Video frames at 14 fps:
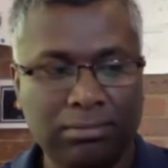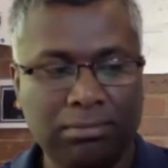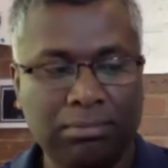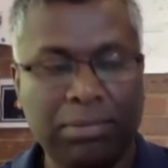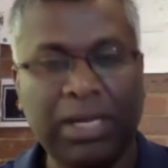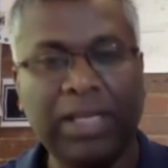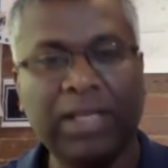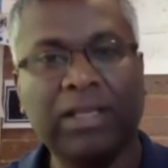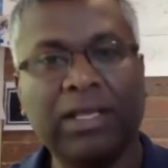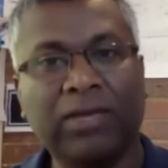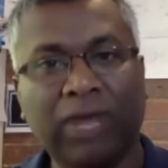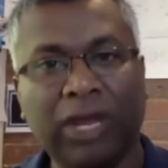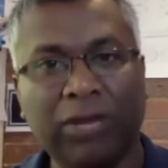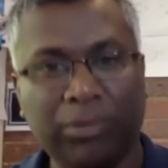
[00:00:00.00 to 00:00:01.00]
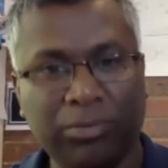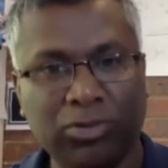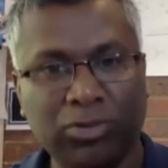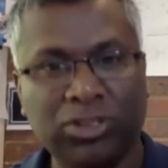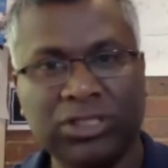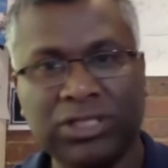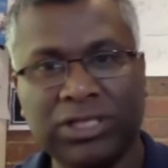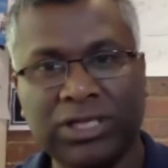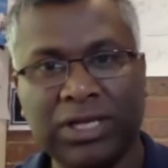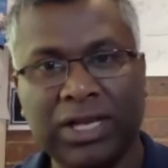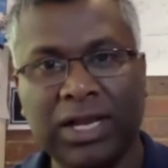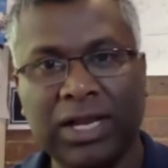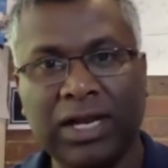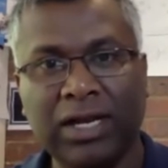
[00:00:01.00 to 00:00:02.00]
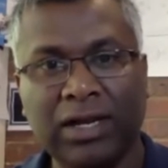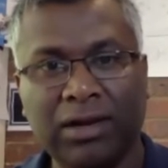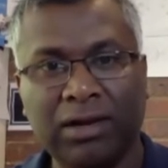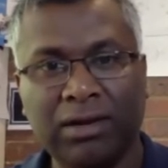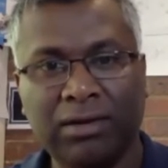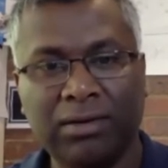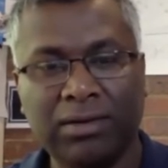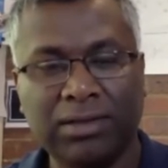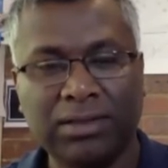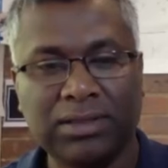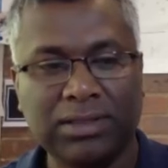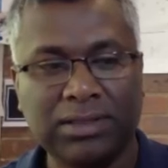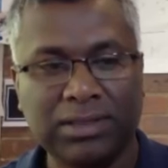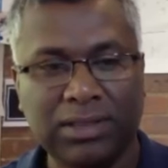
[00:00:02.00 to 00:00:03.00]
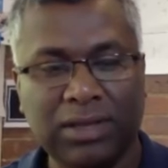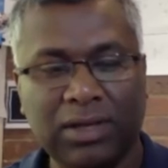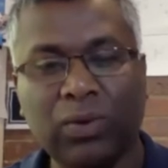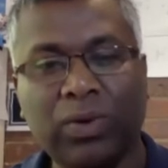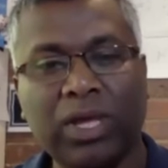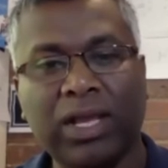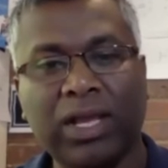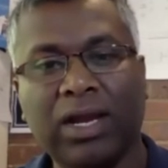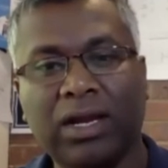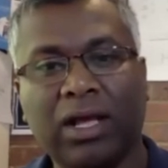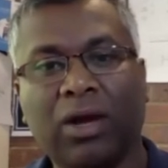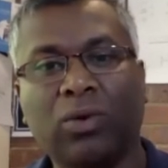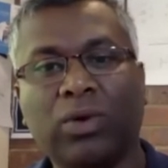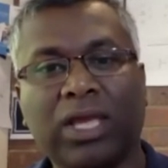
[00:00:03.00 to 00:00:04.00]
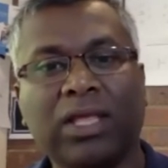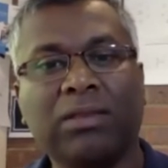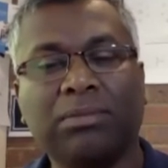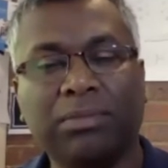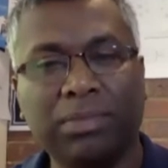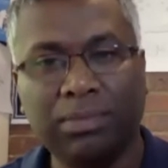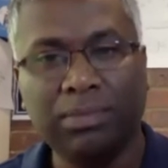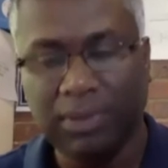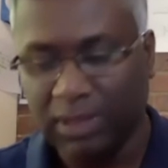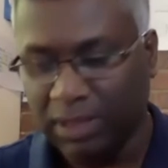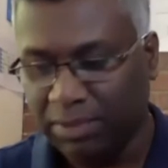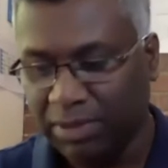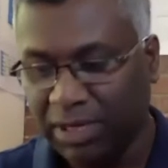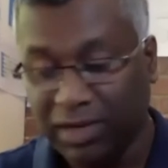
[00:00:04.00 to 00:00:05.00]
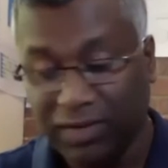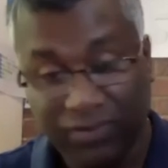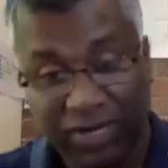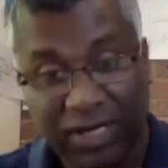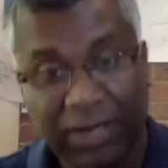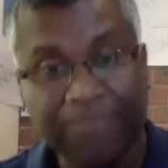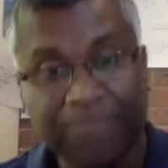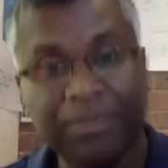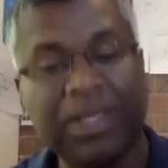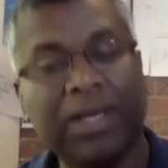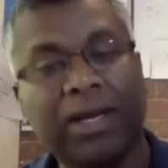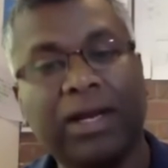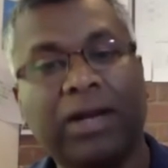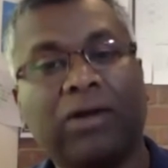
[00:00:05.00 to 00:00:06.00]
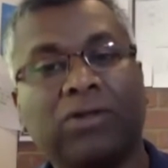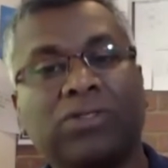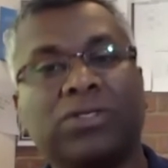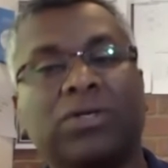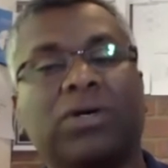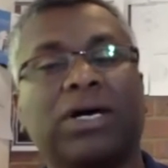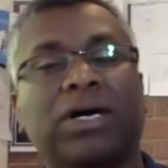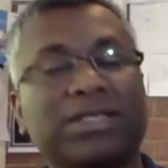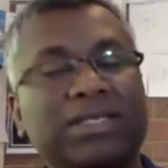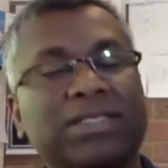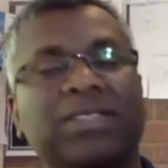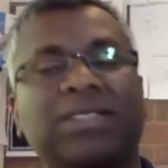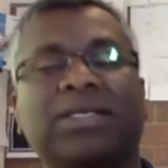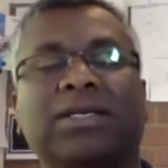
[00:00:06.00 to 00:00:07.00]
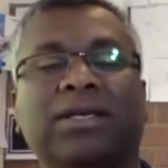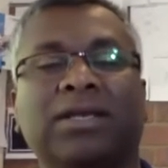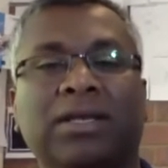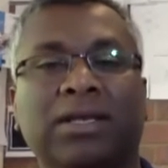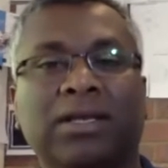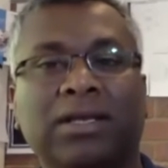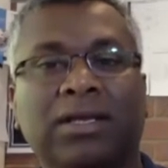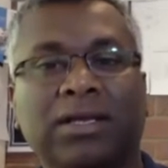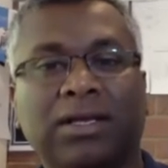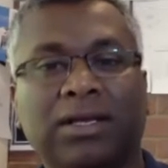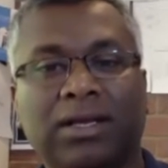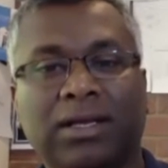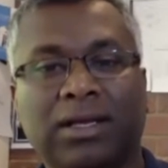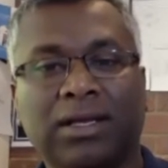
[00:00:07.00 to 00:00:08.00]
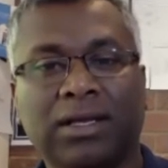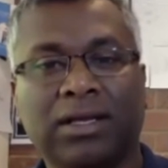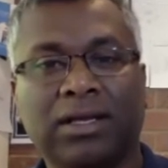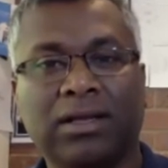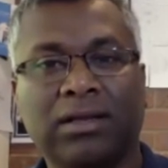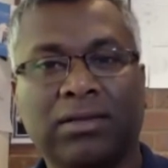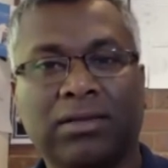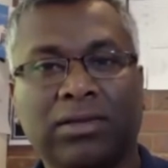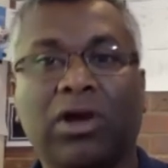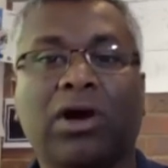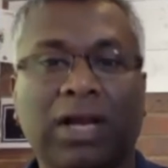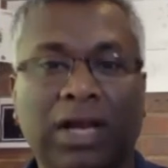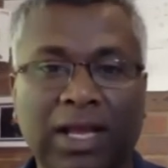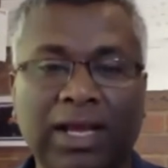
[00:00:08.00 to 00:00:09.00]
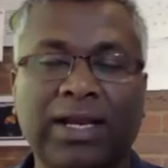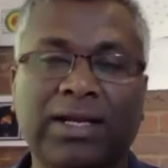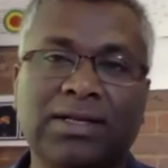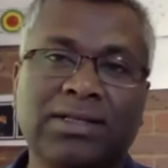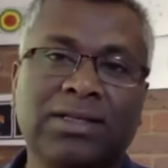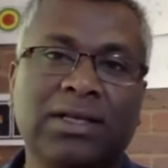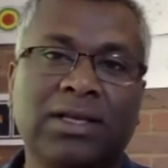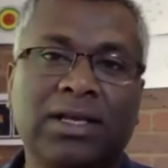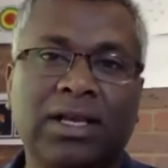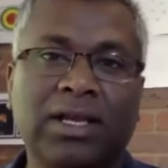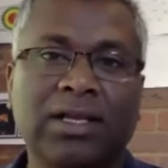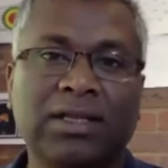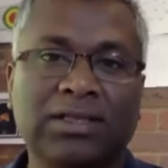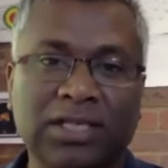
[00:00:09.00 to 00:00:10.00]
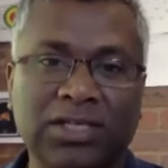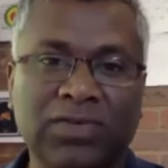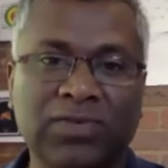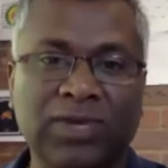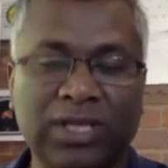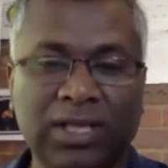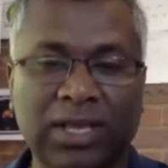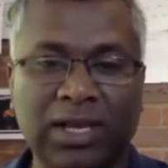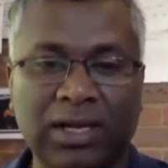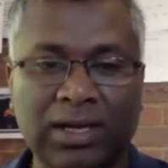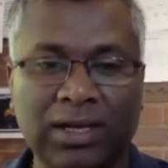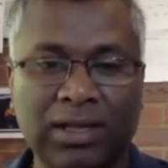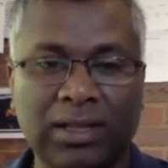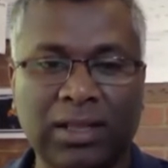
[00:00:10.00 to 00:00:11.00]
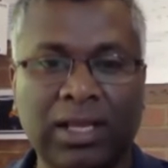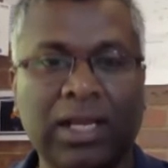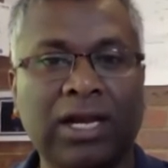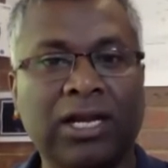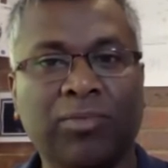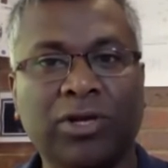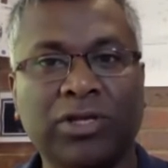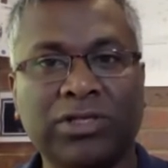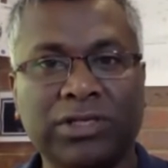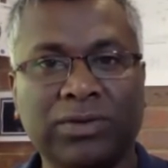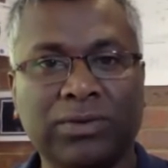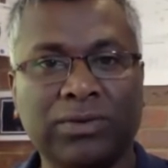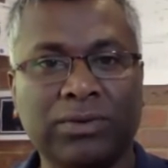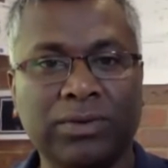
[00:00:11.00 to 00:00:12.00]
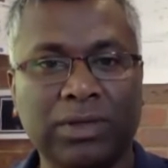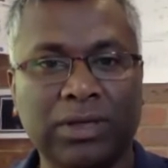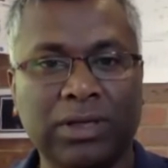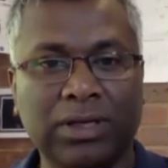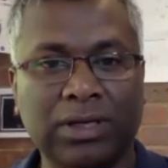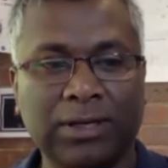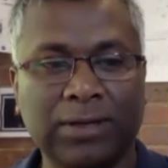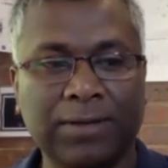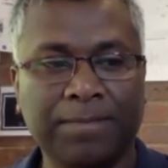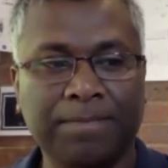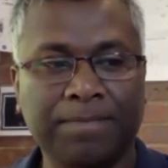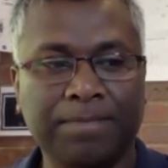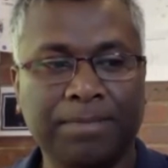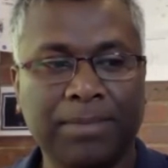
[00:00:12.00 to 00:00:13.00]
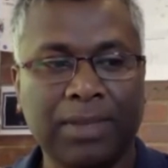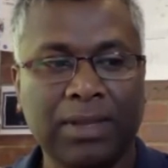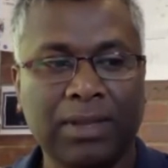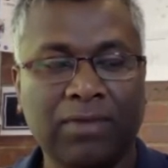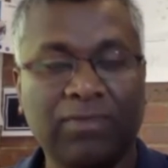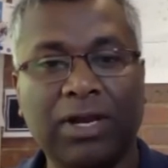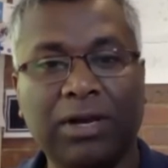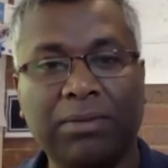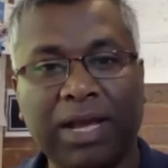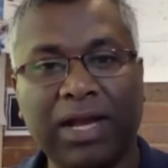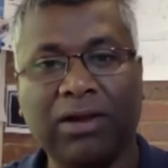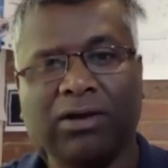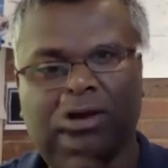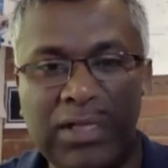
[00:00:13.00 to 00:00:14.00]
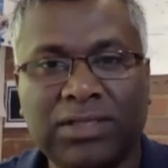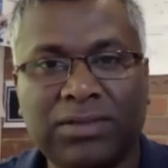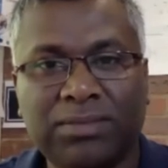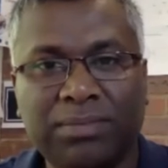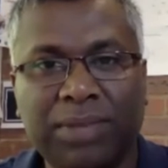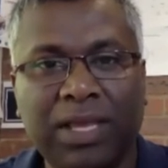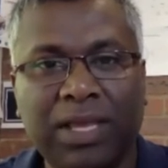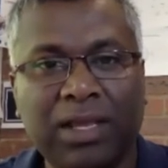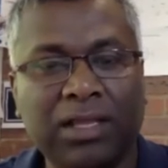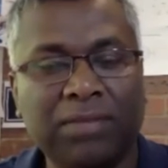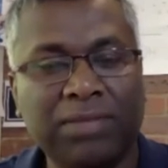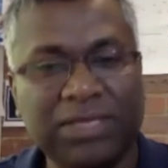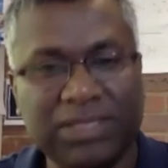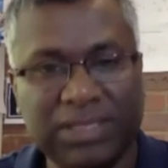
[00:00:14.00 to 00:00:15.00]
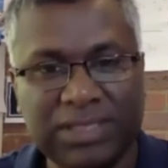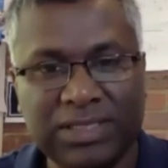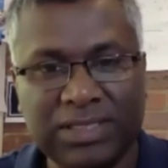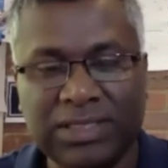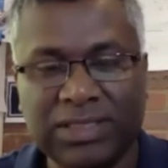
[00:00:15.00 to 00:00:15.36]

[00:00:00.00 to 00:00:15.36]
building their value proposition and looking at how can they be different, and also assisting uh, your clients in such a way that they get a positive feedback. For us, being in the business and